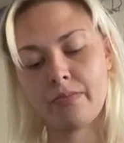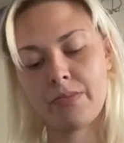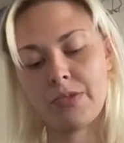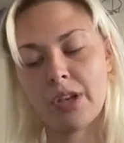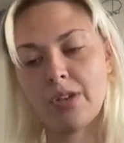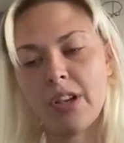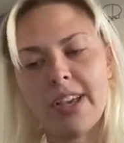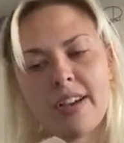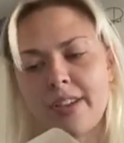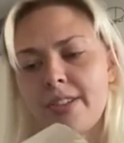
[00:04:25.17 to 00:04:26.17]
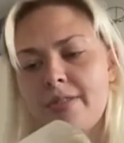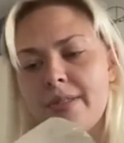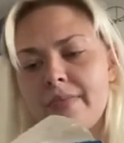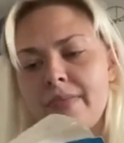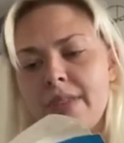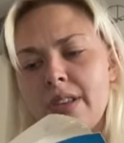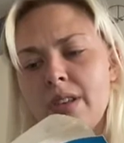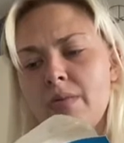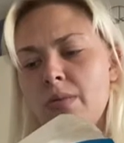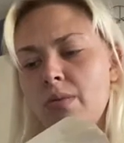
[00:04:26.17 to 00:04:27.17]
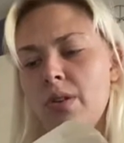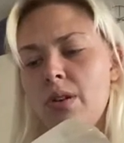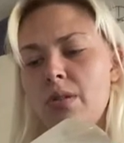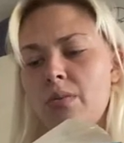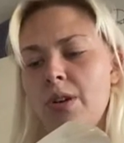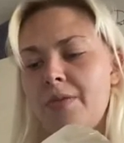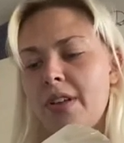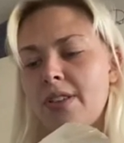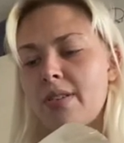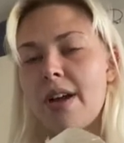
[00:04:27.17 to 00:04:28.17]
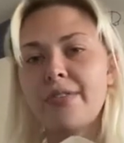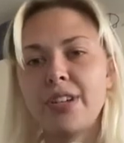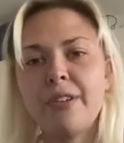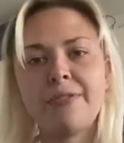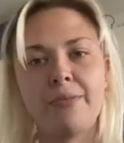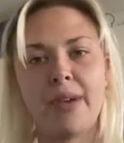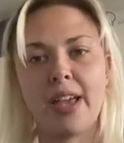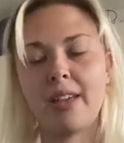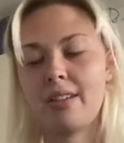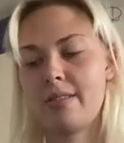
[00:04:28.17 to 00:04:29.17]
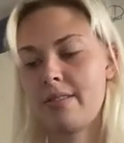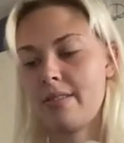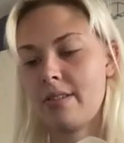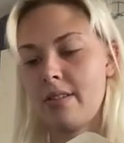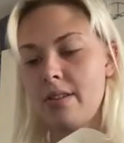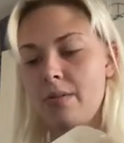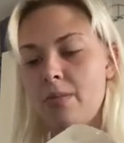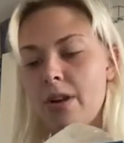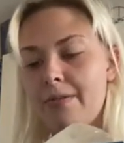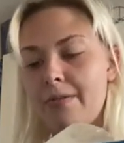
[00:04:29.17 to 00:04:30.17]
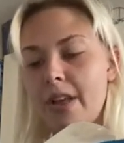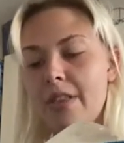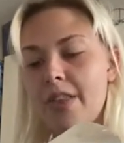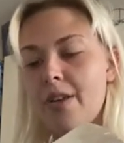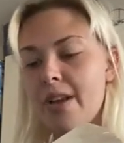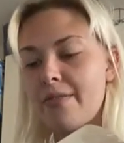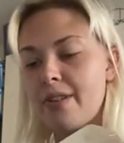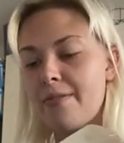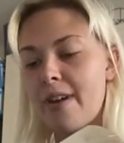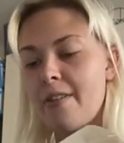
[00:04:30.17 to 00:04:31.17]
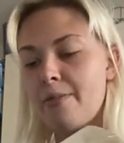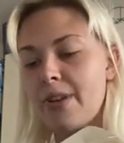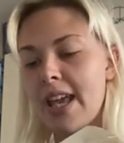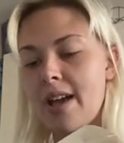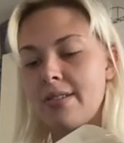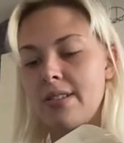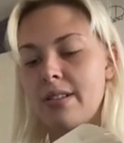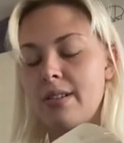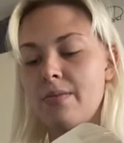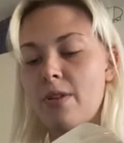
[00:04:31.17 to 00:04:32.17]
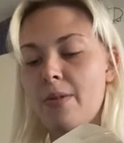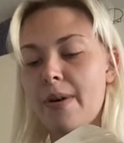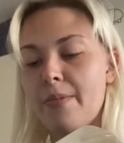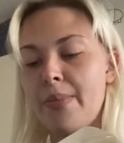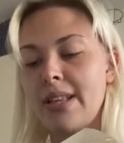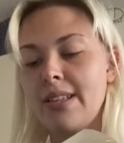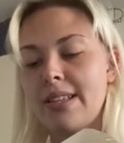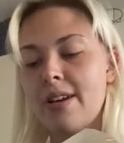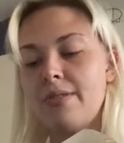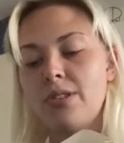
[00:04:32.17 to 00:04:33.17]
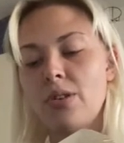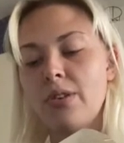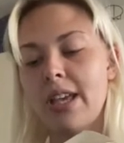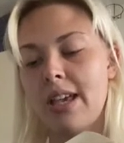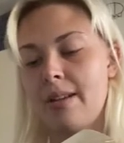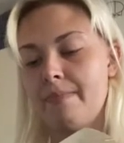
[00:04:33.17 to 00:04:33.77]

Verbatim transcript: Don't you like ice cream? Well, what if they don't have enough for me? What if they only have enough for everybody else? And what about pin the tail on the donkey?